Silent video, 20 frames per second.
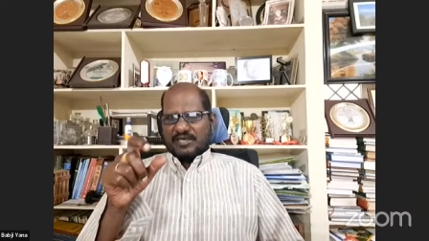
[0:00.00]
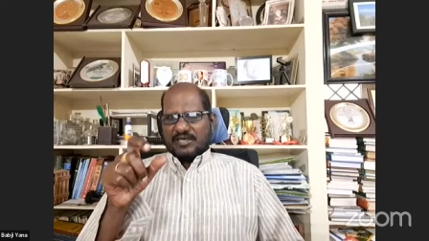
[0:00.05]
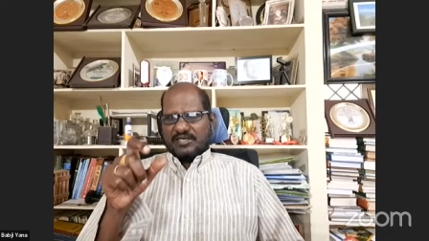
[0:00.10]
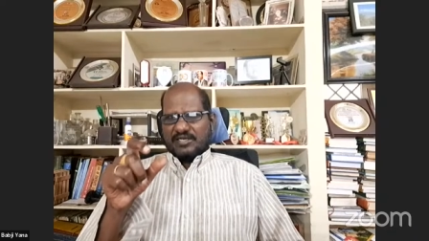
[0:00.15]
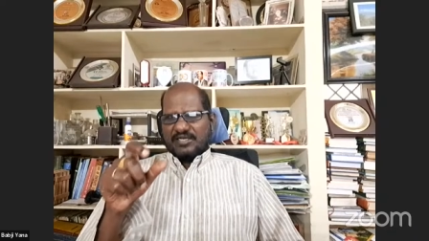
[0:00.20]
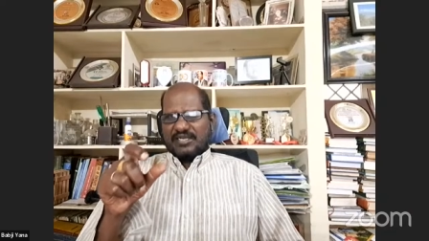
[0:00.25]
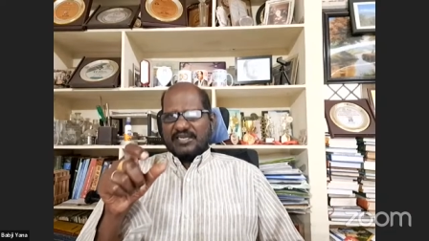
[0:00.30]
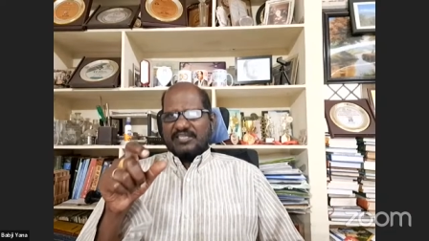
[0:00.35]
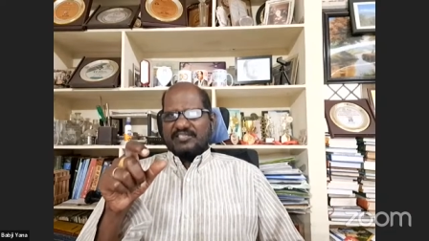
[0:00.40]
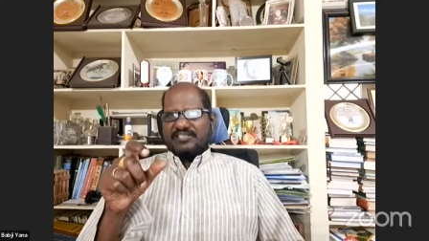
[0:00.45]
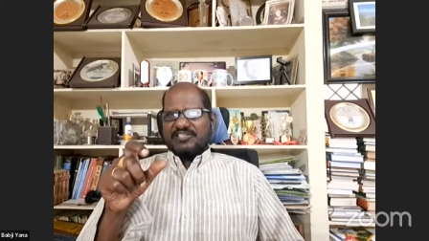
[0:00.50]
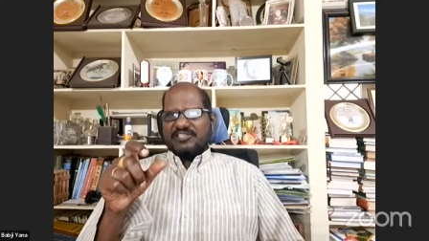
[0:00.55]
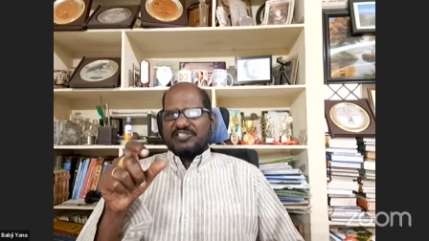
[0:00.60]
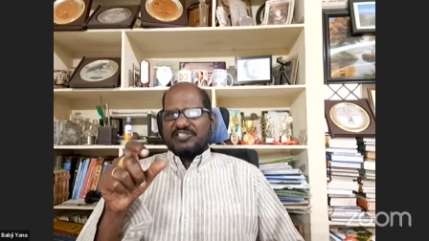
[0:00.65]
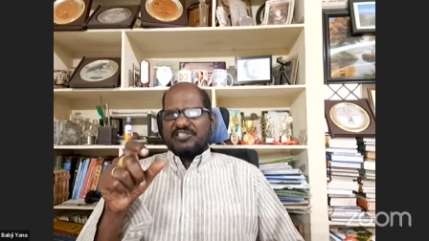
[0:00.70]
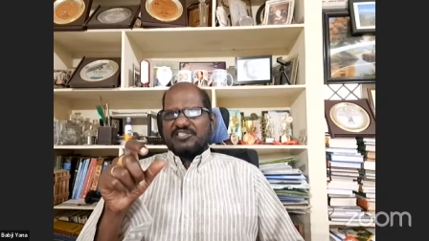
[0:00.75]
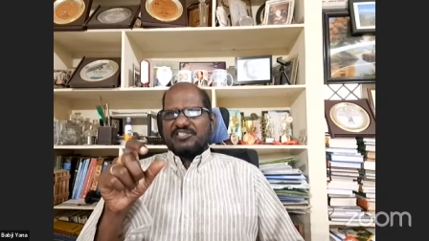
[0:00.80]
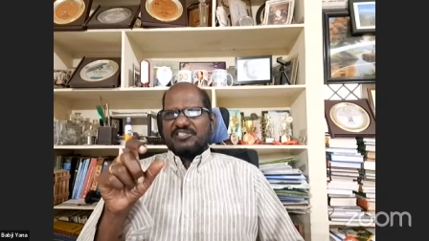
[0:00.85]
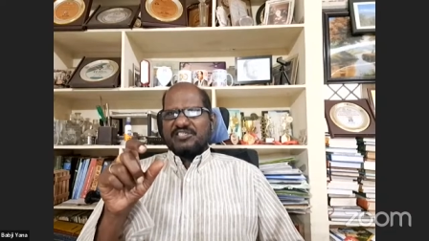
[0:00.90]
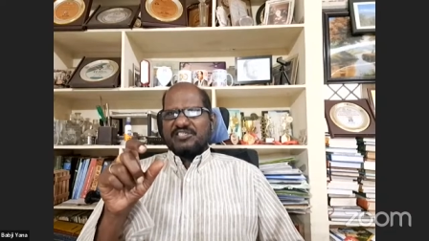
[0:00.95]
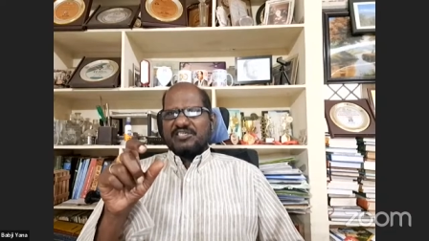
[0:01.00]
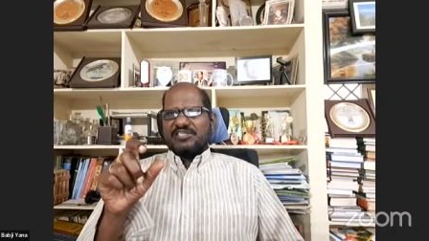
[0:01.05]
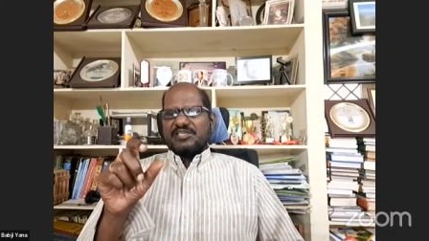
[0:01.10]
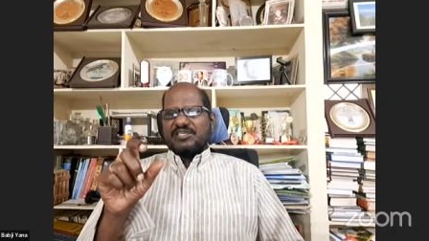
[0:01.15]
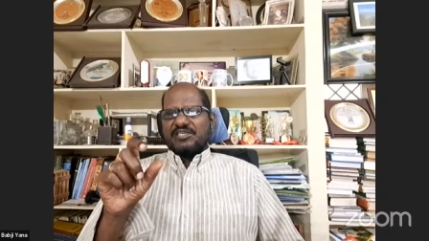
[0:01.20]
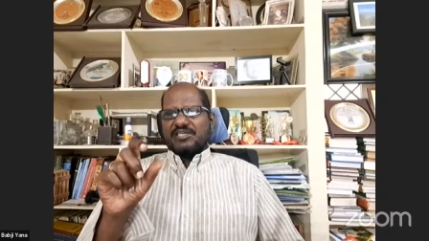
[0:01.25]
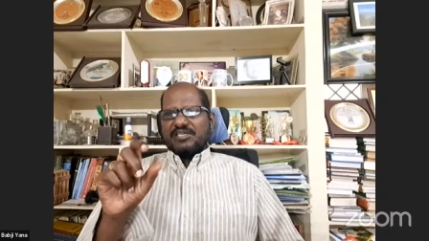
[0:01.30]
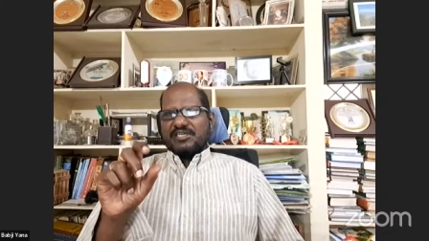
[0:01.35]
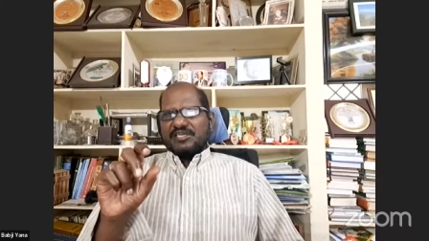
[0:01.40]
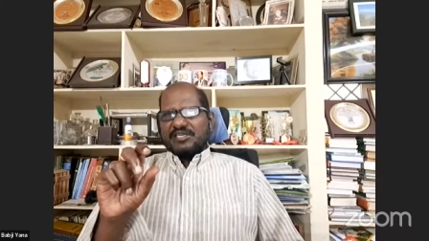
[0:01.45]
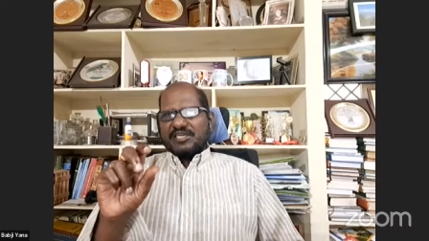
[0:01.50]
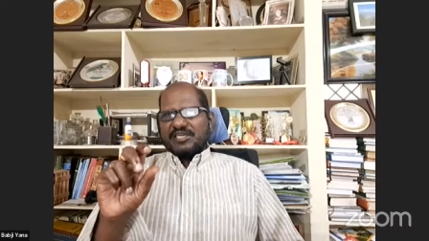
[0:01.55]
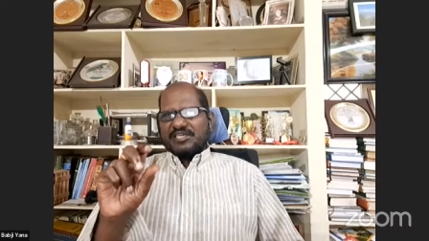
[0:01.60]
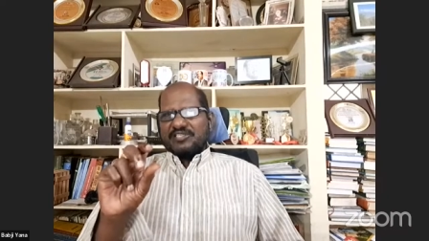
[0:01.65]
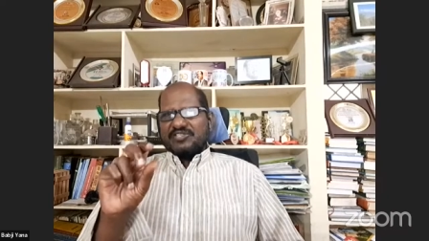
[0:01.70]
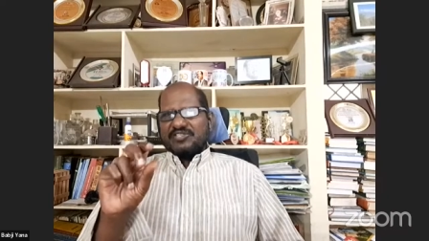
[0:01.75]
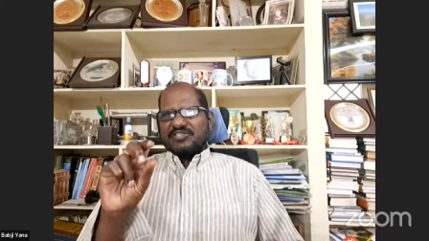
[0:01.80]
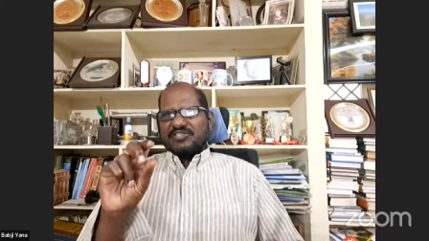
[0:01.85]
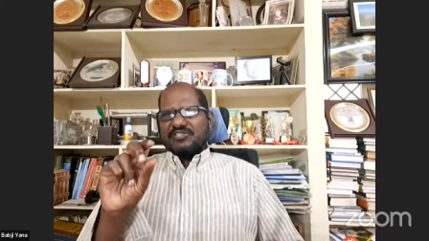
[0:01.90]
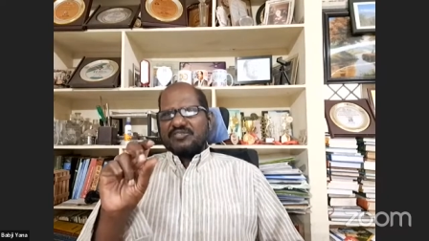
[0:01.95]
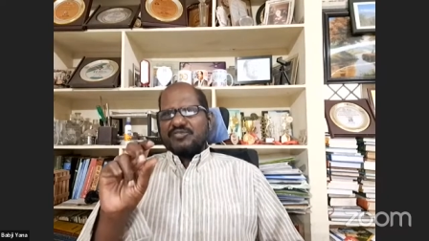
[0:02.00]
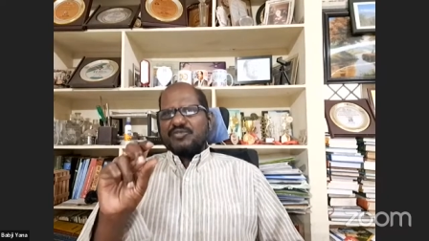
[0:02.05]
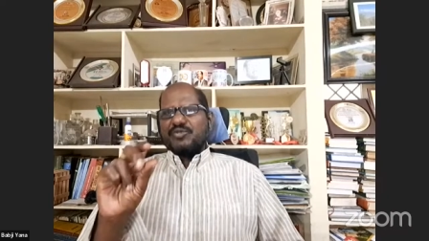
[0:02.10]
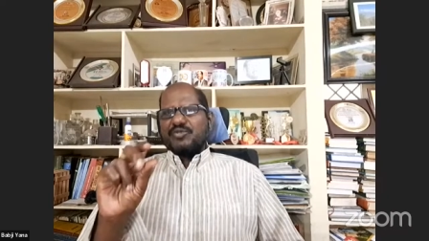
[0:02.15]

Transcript: organizations, it has